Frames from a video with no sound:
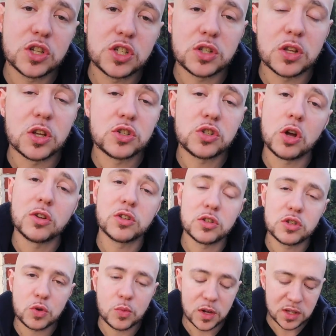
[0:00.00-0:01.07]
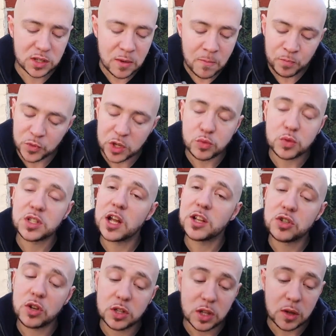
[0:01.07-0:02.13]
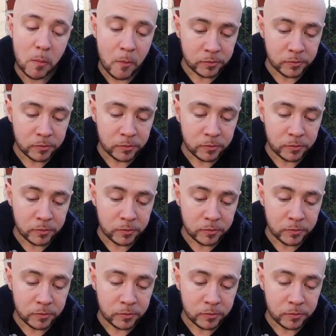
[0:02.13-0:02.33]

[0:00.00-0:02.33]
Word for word: salted squids. This one's not salty.